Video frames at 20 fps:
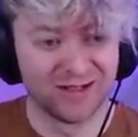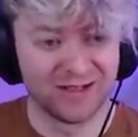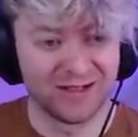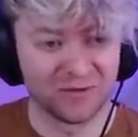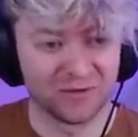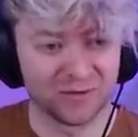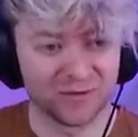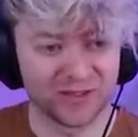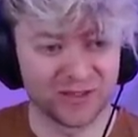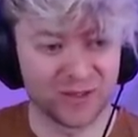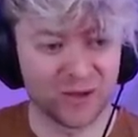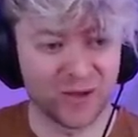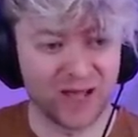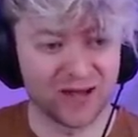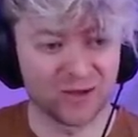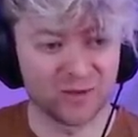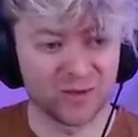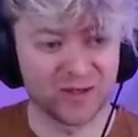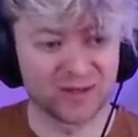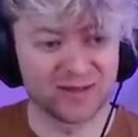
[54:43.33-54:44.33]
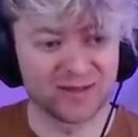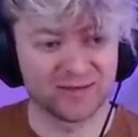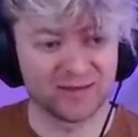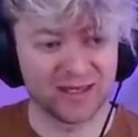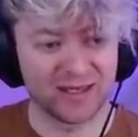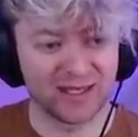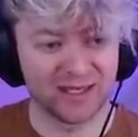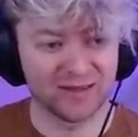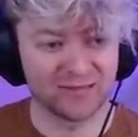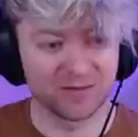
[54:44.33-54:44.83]
I don't really know how to win this
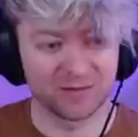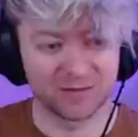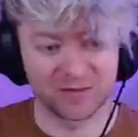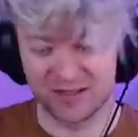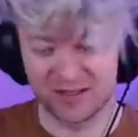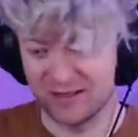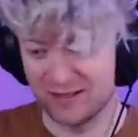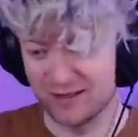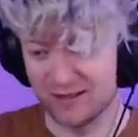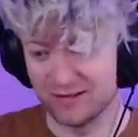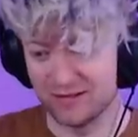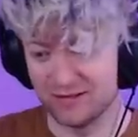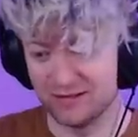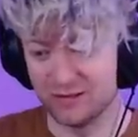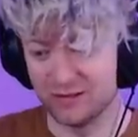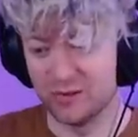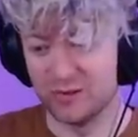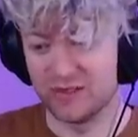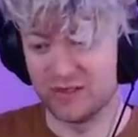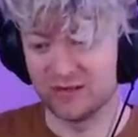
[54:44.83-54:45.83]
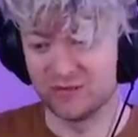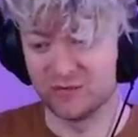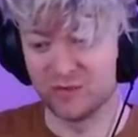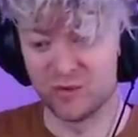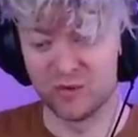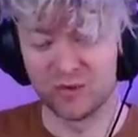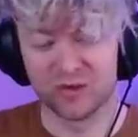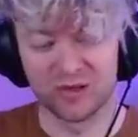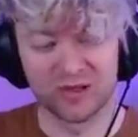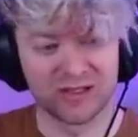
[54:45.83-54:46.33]
game. I'm losing
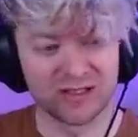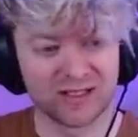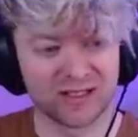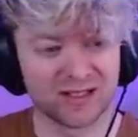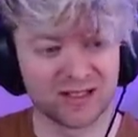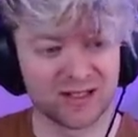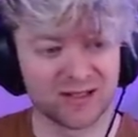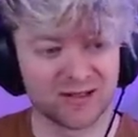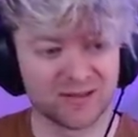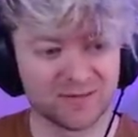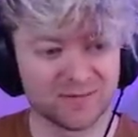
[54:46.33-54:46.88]
more uh,